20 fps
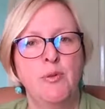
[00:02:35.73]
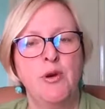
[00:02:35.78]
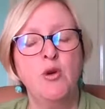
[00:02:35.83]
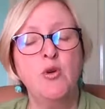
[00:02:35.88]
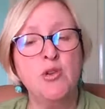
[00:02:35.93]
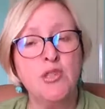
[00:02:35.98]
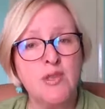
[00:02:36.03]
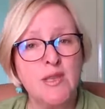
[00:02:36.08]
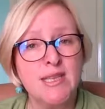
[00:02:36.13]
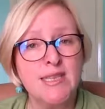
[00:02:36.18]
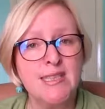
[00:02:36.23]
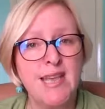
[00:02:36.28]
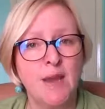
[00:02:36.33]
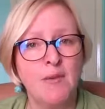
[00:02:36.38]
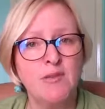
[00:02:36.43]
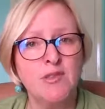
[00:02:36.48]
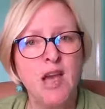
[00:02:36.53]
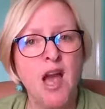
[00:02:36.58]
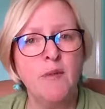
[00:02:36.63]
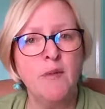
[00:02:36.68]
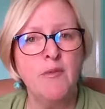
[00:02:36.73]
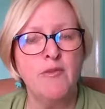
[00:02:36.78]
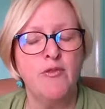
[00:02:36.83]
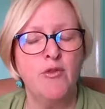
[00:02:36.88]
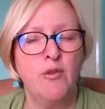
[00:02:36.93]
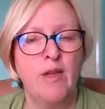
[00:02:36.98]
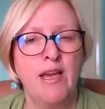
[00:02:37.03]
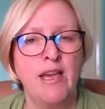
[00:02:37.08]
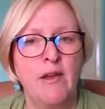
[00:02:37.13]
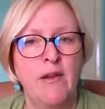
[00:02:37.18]
But also at the same time of
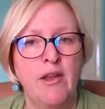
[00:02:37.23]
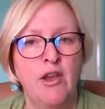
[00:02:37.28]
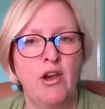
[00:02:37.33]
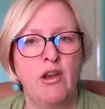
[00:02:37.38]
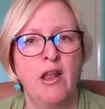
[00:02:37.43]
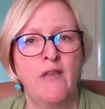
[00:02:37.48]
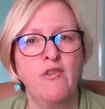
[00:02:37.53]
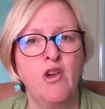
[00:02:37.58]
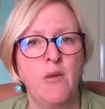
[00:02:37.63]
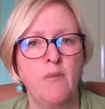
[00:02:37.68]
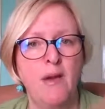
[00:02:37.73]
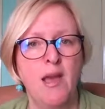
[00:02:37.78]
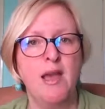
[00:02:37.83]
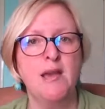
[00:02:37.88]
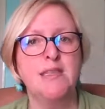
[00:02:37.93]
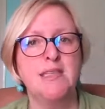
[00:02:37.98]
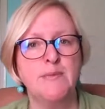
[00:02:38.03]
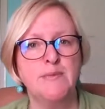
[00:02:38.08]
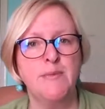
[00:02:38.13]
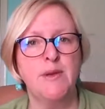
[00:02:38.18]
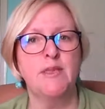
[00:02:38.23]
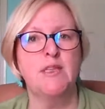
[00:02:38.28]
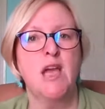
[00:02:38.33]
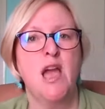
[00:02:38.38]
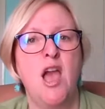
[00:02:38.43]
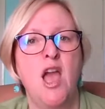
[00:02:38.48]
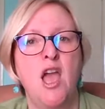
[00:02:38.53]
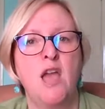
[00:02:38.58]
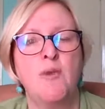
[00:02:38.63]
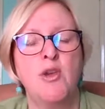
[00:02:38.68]
all that going on, I've got my husband at
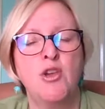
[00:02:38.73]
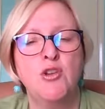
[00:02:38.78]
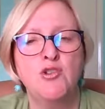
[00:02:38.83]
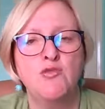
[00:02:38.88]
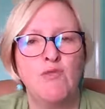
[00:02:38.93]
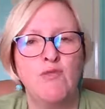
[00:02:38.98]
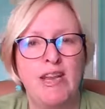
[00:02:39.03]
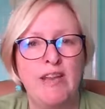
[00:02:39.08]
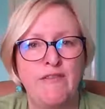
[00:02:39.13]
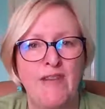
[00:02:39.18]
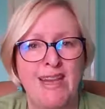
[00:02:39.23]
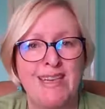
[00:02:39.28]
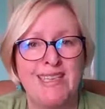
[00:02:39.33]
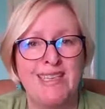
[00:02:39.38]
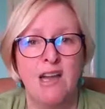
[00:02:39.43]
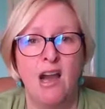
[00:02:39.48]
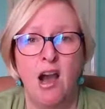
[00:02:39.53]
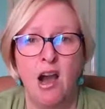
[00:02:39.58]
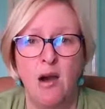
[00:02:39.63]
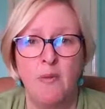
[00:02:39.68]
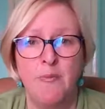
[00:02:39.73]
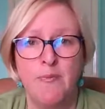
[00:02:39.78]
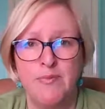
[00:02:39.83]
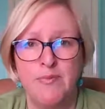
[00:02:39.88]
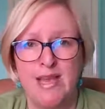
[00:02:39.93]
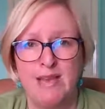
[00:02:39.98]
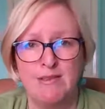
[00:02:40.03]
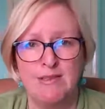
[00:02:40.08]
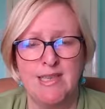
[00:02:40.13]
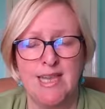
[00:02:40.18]
home who's renovating our
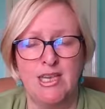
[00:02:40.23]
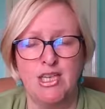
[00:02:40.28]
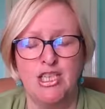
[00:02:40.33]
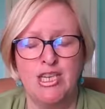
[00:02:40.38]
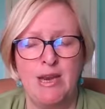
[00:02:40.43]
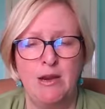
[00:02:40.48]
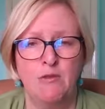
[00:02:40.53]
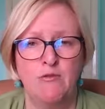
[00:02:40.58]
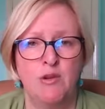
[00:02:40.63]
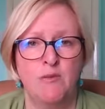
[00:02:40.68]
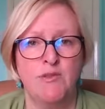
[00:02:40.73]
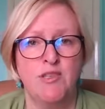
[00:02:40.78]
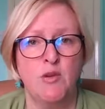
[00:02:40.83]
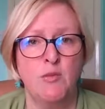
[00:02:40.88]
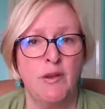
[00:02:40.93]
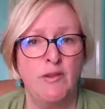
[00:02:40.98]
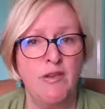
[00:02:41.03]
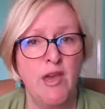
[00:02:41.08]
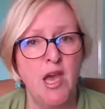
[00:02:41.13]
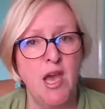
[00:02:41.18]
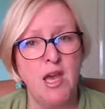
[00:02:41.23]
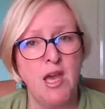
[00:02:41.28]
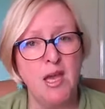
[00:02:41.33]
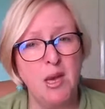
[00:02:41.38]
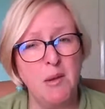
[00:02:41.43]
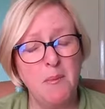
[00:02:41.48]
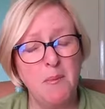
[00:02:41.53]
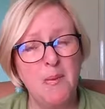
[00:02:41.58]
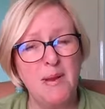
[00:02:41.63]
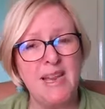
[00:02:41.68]
downstairs shower room. So we've
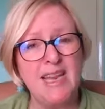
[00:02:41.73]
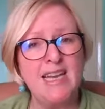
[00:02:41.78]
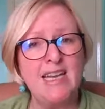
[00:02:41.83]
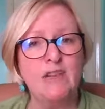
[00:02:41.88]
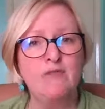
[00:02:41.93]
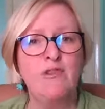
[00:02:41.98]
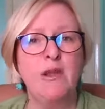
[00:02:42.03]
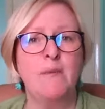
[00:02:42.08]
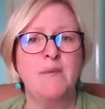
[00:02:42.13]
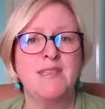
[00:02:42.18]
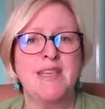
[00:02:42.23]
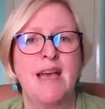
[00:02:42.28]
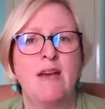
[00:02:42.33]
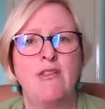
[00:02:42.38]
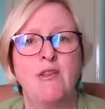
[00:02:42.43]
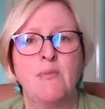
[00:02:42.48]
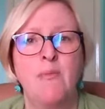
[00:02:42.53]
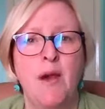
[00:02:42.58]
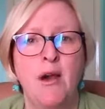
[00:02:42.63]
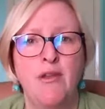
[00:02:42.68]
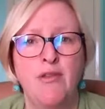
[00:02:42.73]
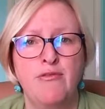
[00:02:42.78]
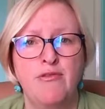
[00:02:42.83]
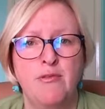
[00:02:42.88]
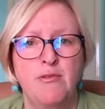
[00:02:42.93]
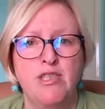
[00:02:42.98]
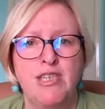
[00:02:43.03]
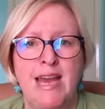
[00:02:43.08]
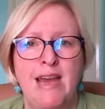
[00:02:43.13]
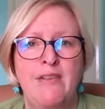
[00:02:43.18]
completely ripped out the
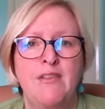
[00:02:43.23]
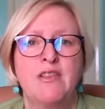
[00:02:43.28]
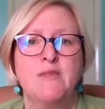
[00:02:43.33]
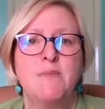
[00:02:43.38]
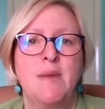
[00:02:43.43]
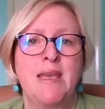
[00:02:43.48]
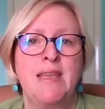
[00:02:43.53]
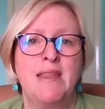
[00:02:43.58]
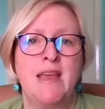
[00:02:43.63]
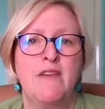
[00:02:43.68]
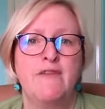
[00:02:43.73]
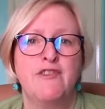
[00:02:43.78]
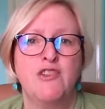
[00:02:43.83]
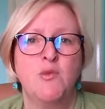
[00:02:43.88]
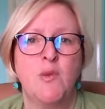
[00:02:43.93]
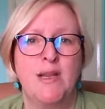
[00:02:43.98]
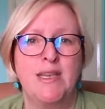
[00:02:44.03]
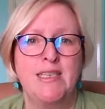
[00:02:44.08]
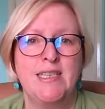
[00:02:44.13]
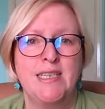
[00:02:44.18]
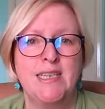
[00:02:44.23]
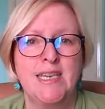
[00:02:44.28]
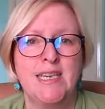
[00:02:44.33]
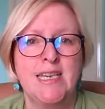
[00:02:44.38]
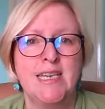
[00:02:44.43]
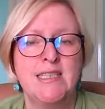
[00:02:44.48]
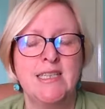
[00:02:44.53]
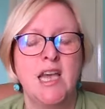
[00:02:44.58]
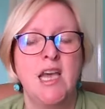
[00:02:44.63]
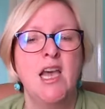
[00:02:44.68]
bathroom shower that's been there for 20
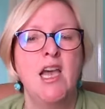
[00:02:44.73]
years.